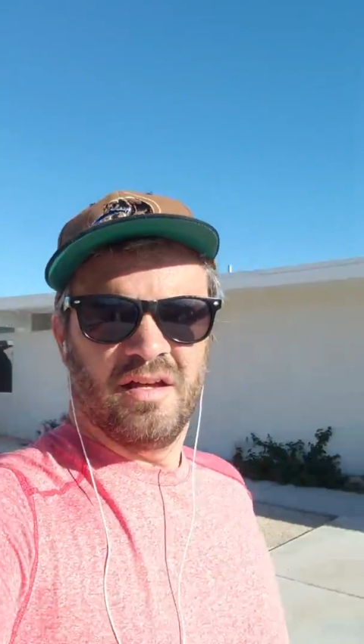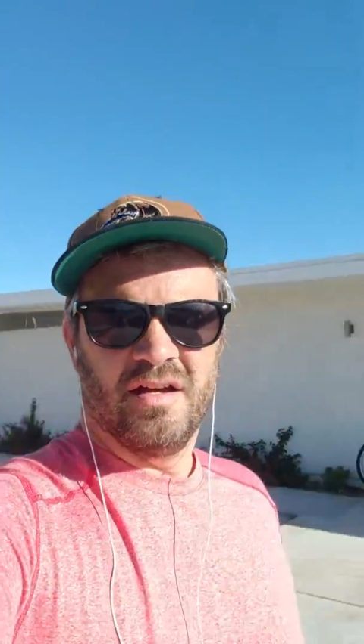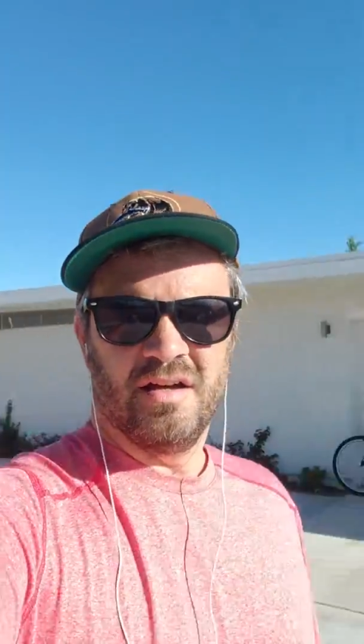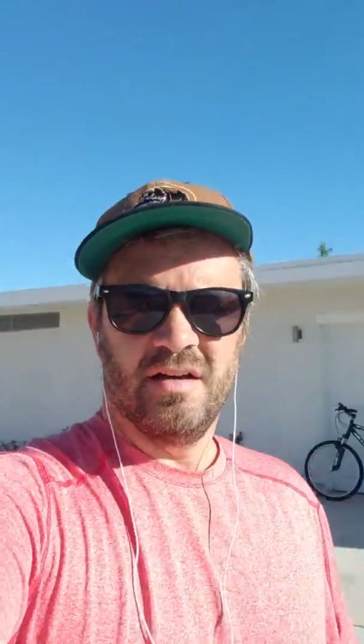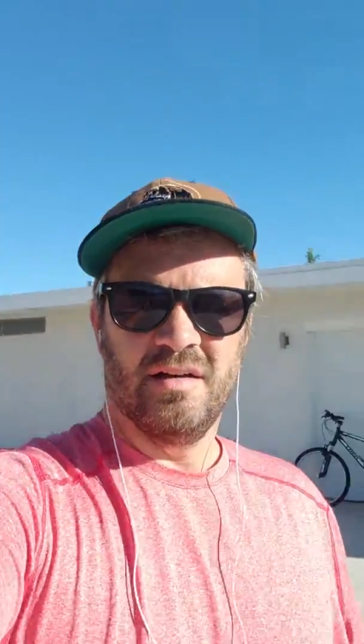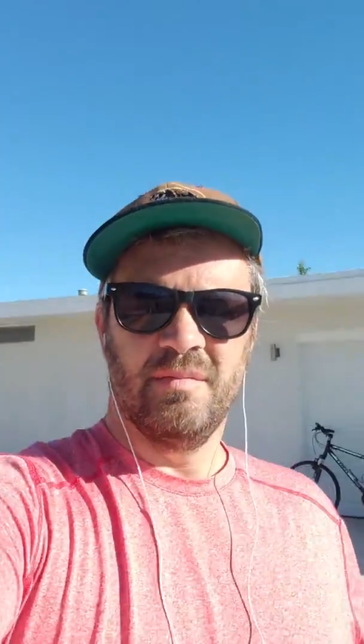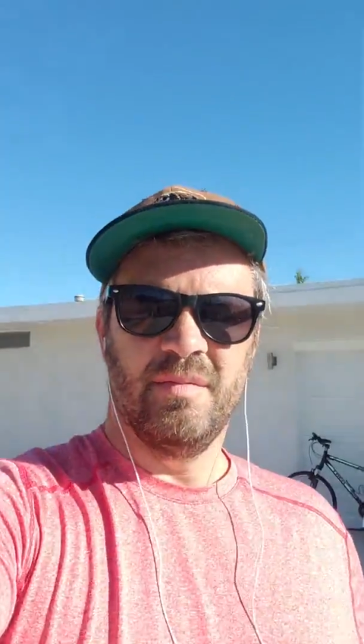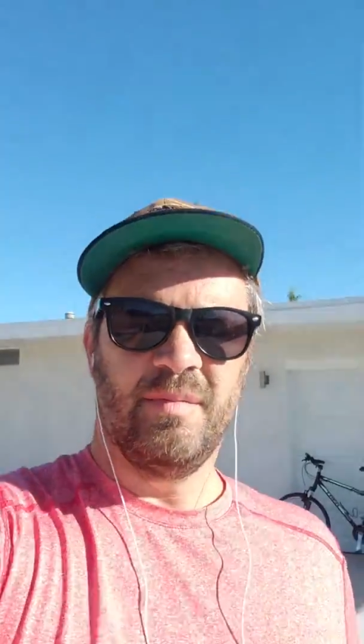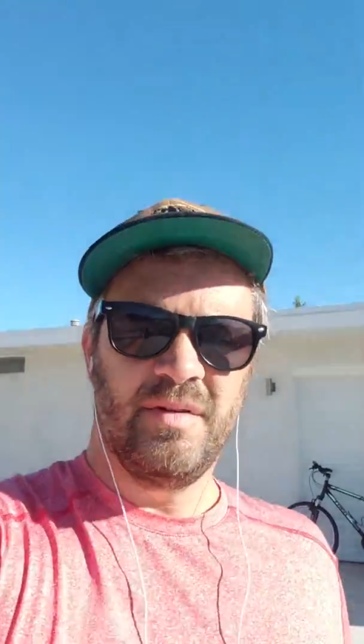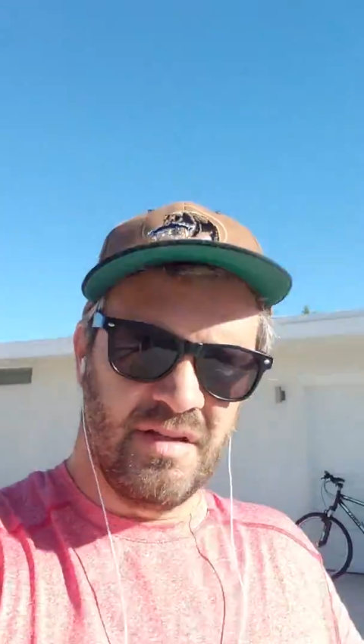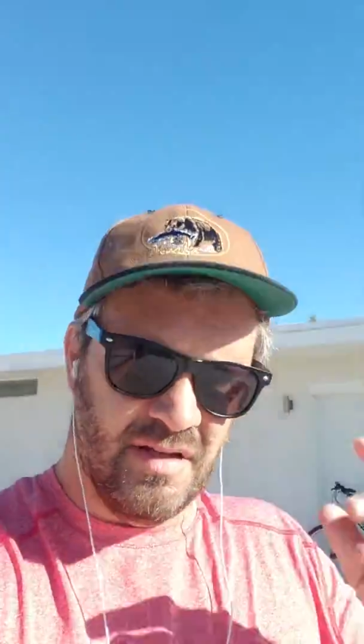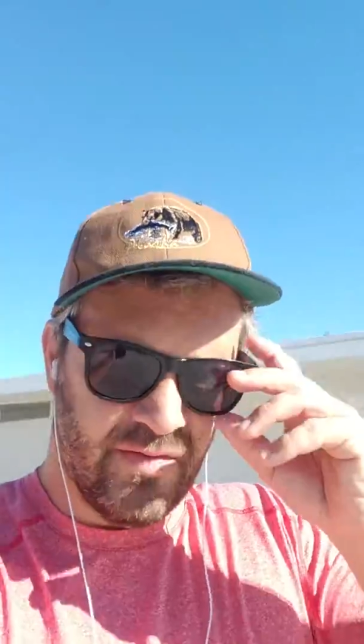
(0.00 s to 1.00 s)
Let me
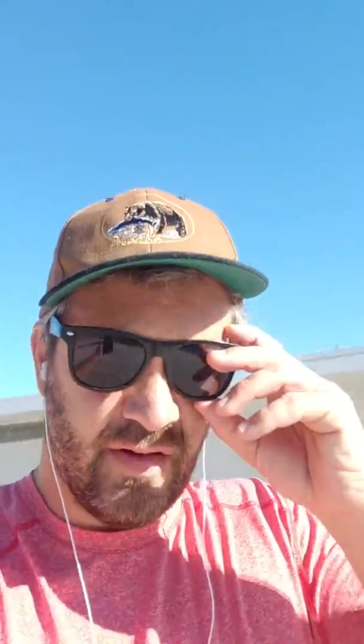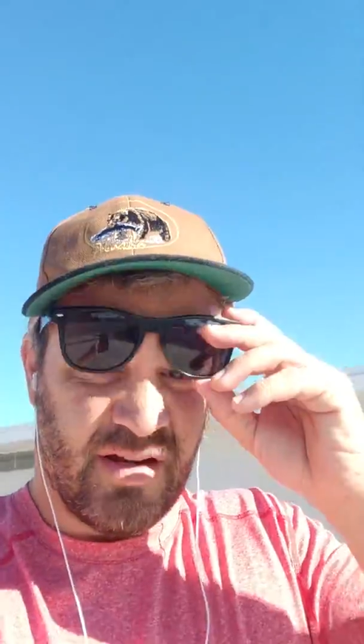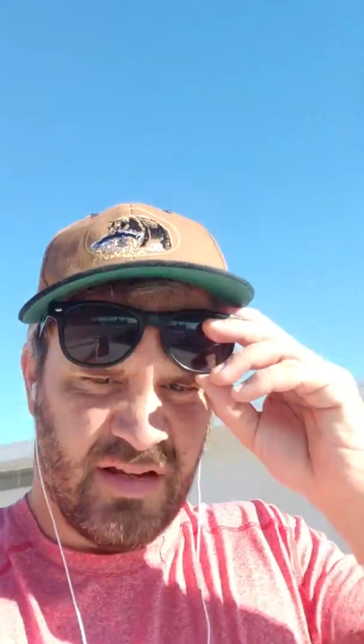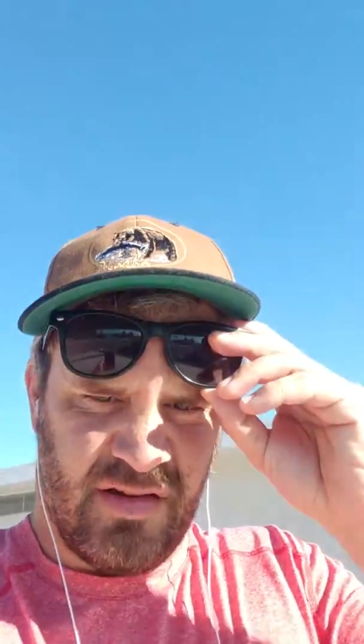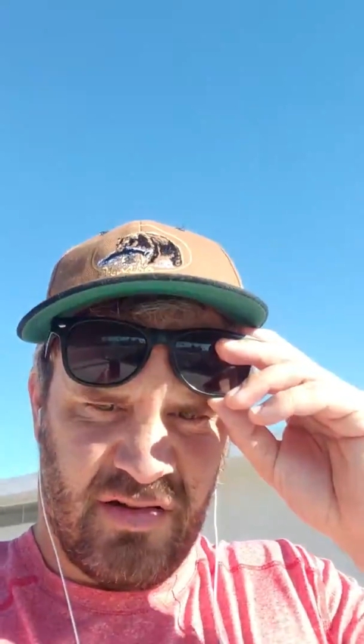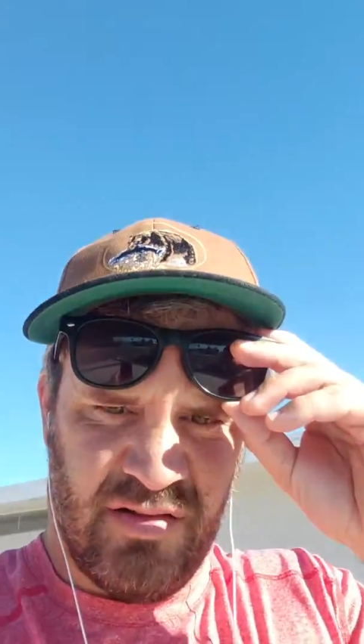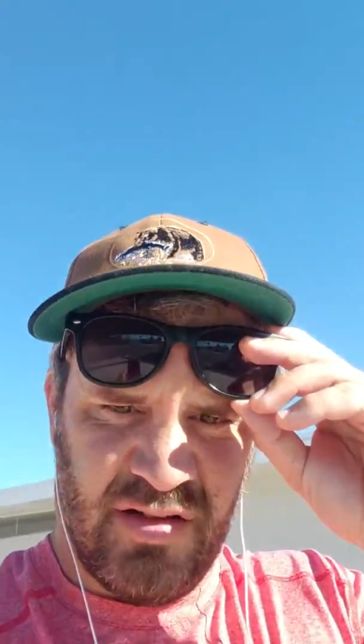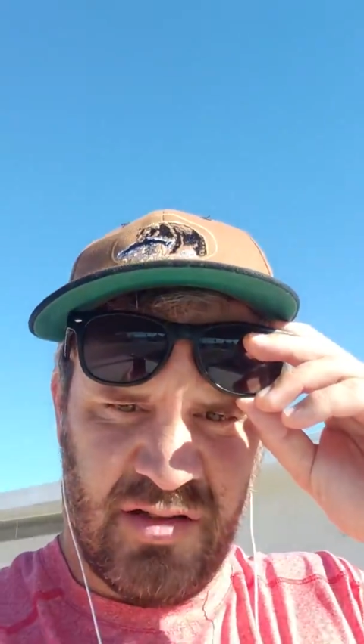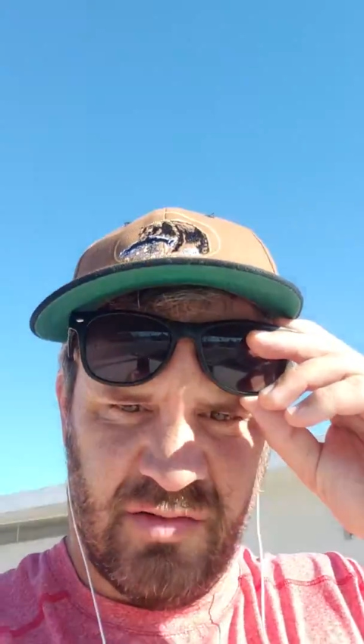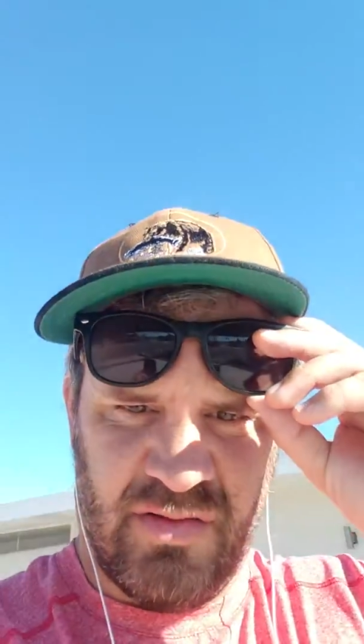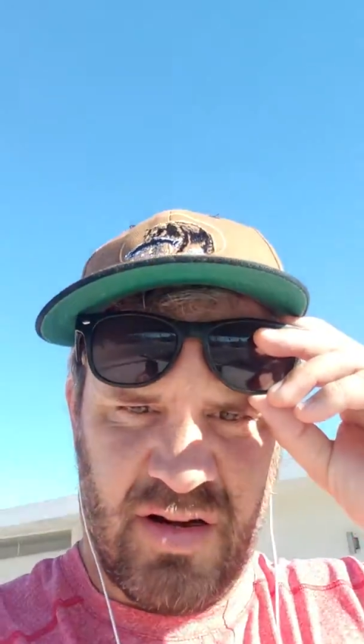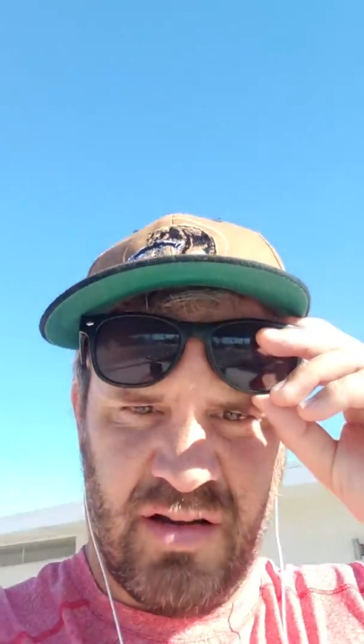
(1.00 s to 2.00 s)
see if I can turn this
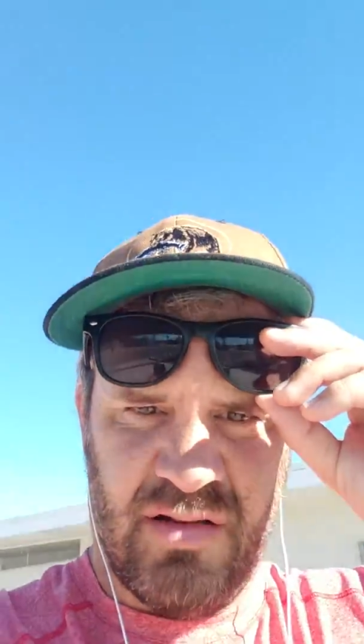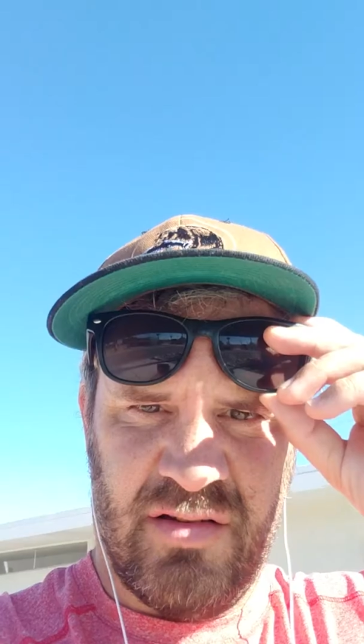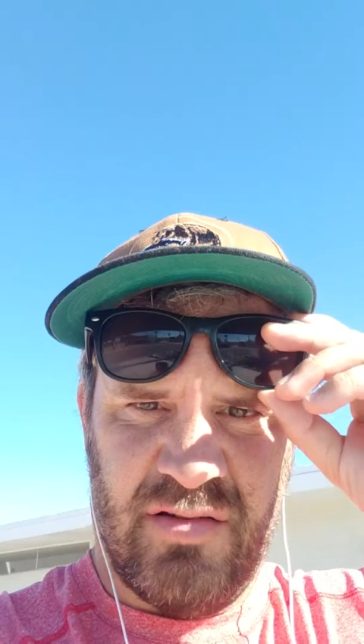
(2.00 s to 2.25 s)
around